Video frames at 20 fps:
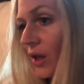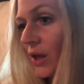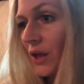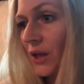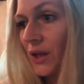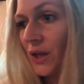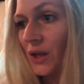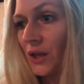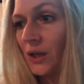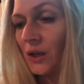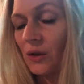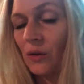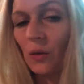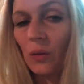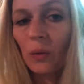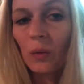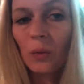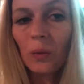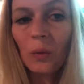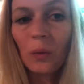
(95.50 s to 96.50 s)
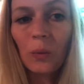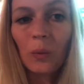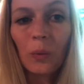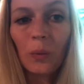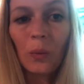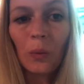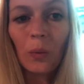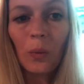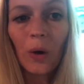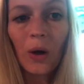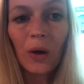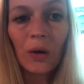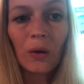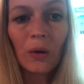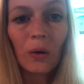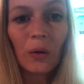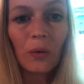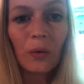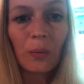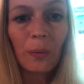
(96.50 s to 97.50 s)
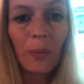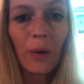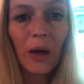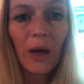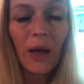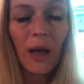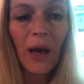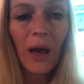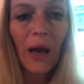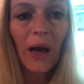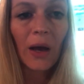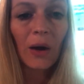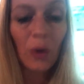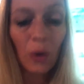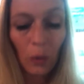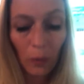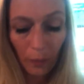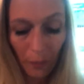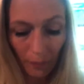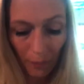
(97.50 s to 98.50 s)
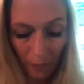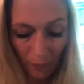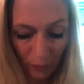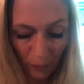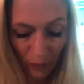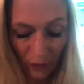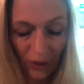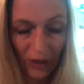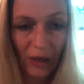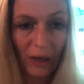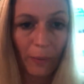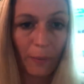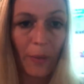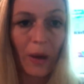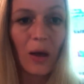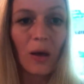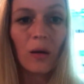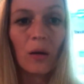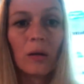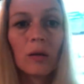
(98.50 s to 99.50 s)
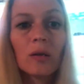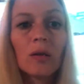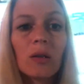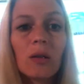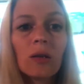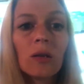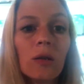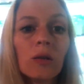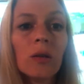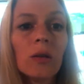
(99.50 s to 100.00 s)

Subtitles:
that one of my adult breeding males